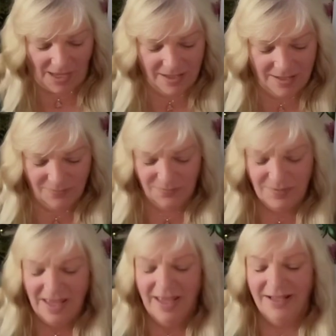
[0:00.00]
and
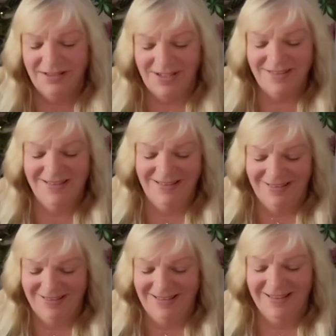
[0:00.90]
justice
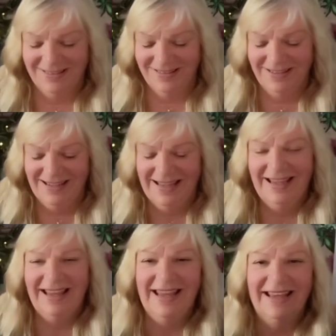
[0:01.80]
is here,
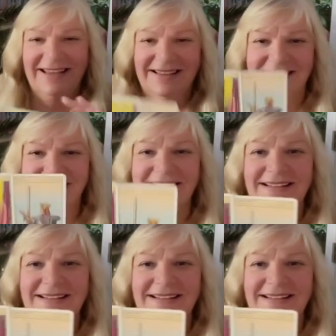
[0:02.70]
and